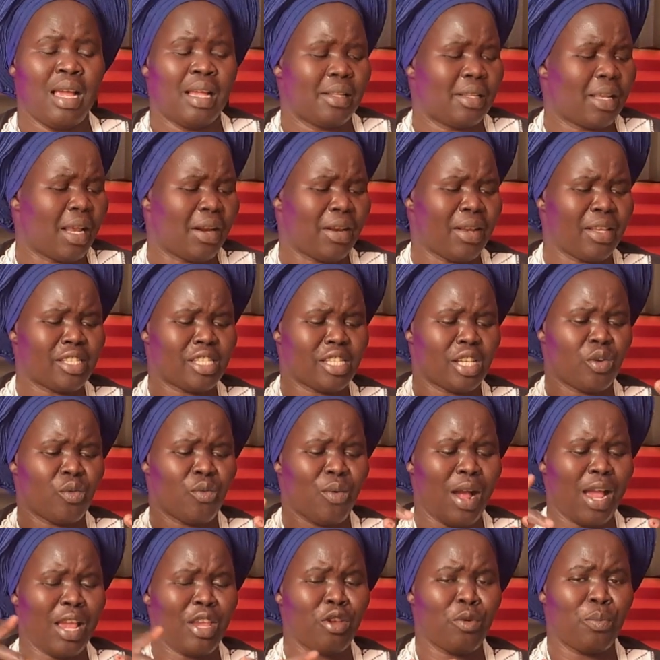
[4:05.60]
The reason
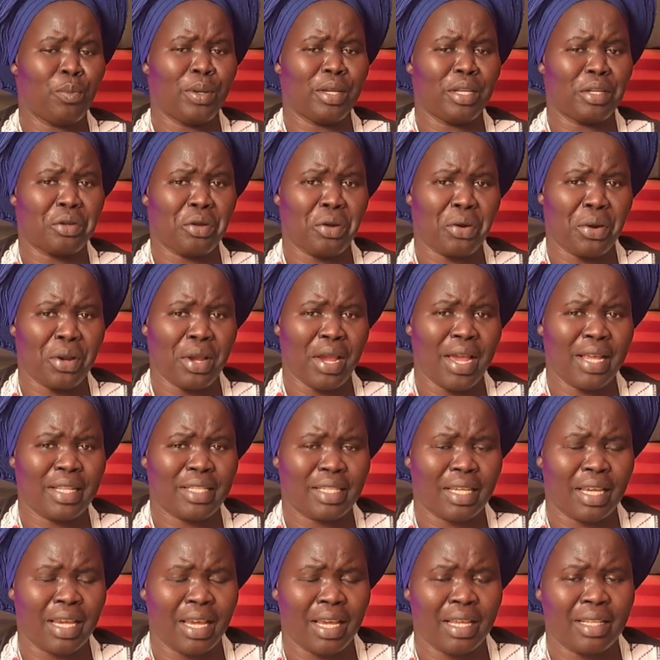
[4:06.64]
why you've been
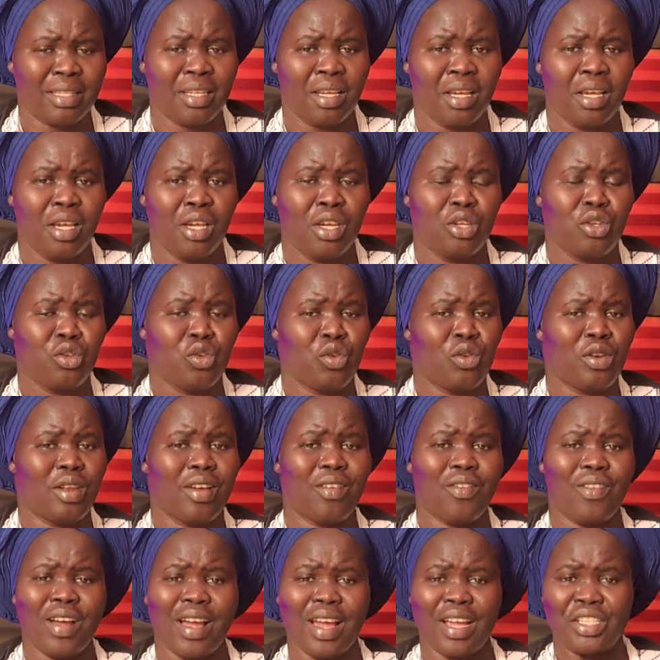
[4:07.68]
created, you
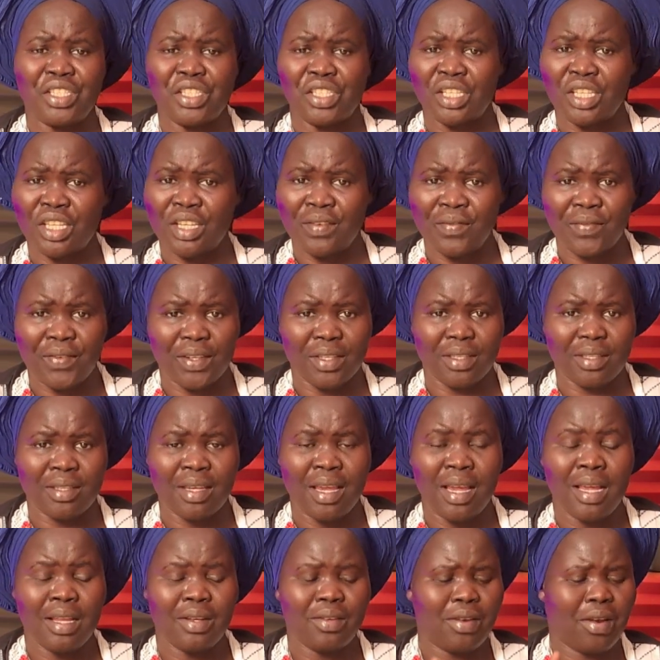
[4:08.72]
never achieve it.
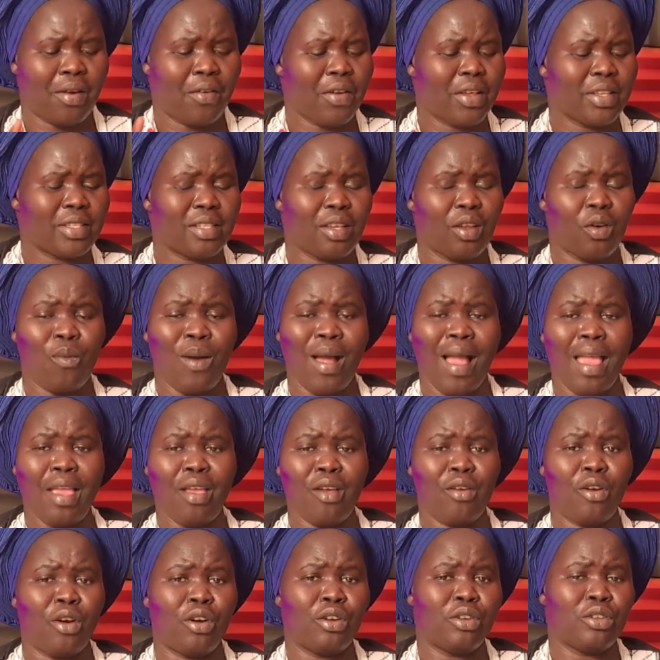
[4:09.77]
The reason why
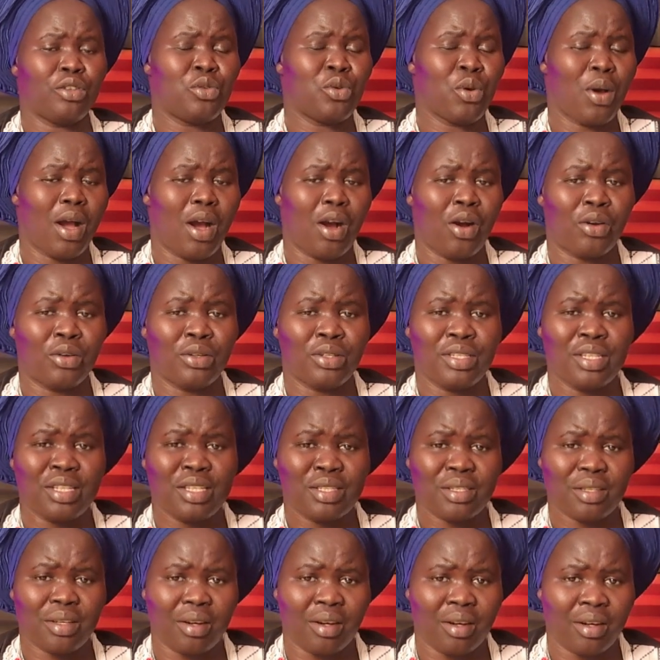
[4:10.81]
you are on
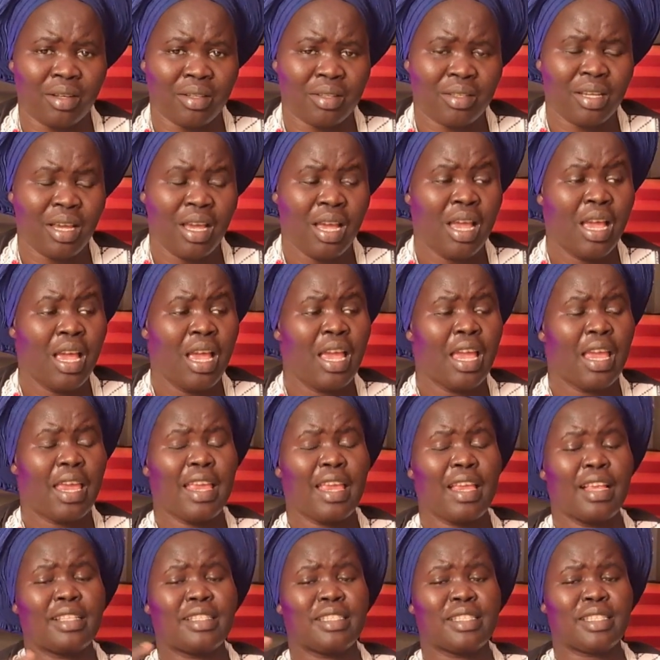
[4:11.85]
this earth,
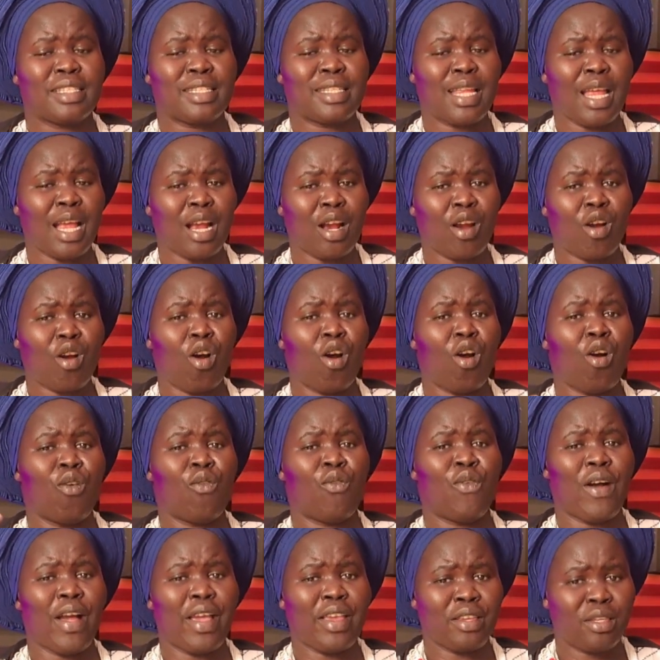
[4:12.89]
he take
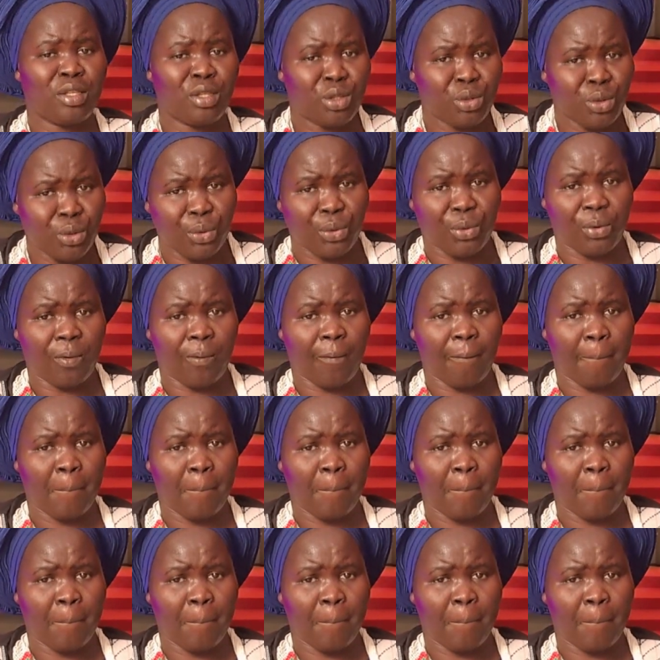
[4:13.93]
over you.